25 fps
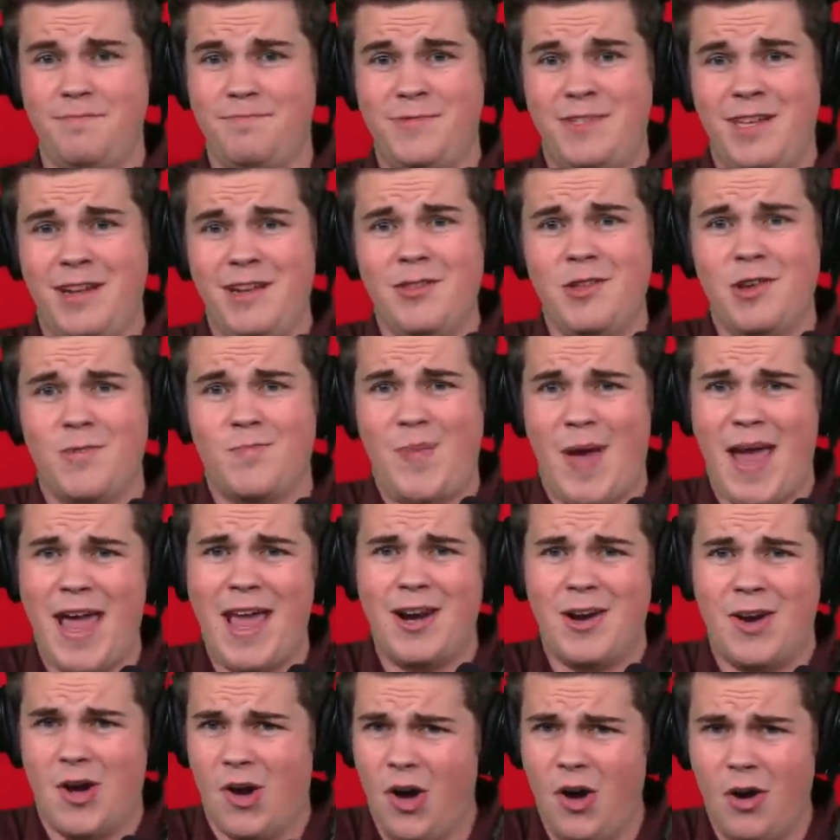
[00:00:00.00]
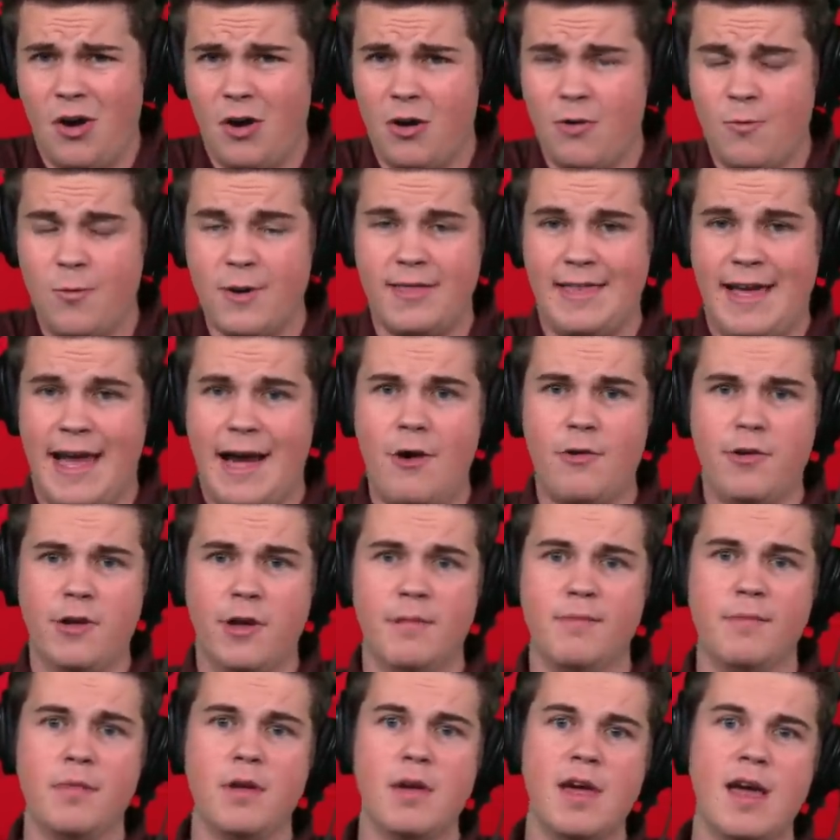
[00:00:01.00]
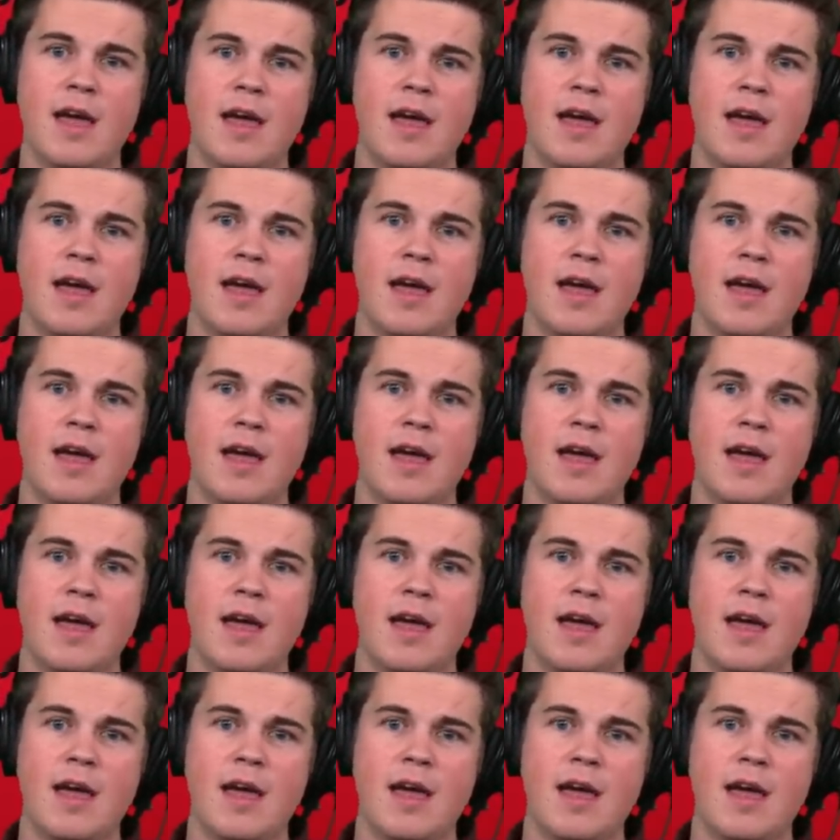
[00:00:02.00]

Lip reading: bad at all without him.